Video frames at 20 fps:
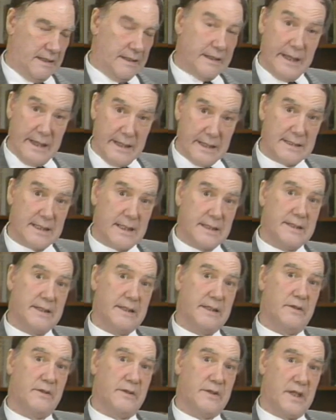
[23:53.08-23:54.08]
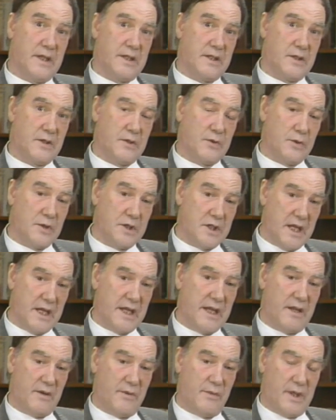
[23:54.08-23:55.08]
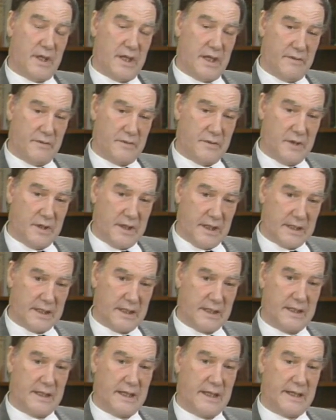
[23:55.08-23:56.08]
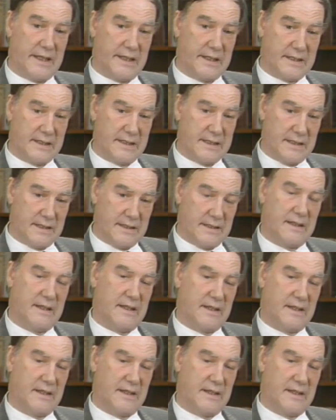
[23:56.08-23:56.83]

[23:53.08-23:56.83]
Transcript: Yes, I think that today we have to recognize,